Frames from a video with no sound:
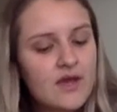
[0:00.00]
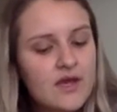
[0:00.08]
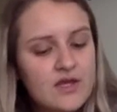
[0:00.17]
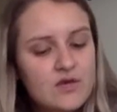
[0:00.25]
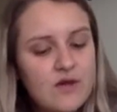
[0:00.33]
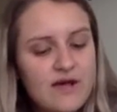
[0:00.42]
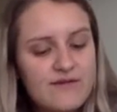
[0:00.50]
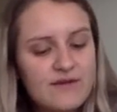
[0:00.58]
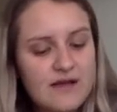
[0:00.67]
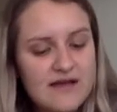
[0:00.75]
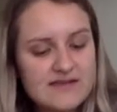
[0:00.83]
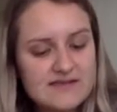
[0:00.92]
You will have
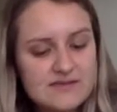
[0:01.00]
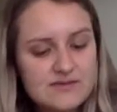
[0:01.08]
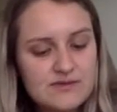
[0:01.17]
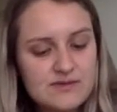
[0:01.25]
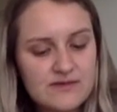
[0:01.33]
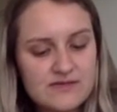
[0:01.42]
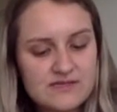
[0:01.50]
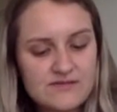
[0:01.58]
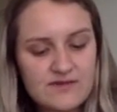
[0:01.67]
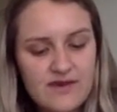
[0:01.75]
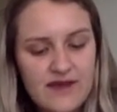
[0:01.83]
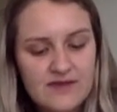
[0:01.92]
classes with the rest
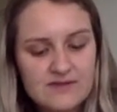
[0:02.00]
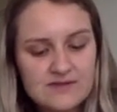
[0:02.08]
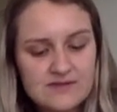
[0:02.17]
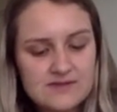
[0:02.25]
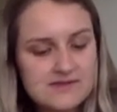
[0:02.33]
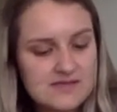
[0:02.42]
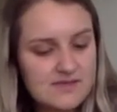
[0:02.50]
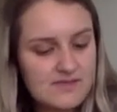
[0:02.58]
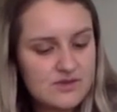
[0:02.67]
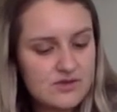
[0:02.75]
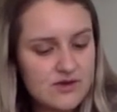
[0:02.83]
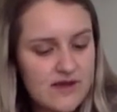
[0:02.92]
of your house, sleep
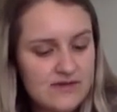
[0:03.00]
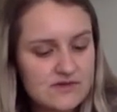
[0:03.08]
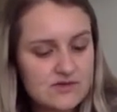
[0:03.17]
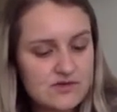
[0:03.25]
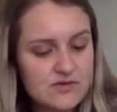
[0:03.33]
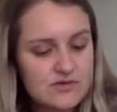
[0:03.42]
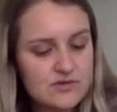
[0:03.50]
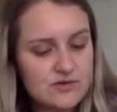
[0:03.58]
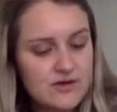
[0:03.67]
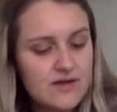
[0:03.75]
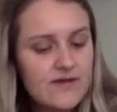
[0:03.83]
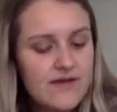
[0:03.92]
in your house
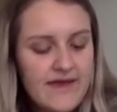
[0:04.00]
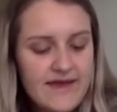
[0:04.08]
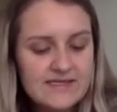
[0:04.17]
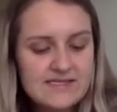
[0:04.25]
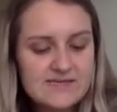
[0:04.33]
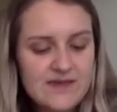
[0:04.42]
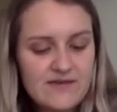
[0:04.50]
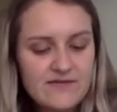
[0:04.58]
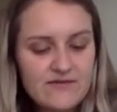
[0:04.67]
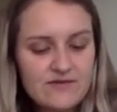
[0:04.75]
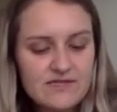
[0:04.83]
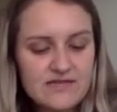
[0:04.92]
dormitory, and spend free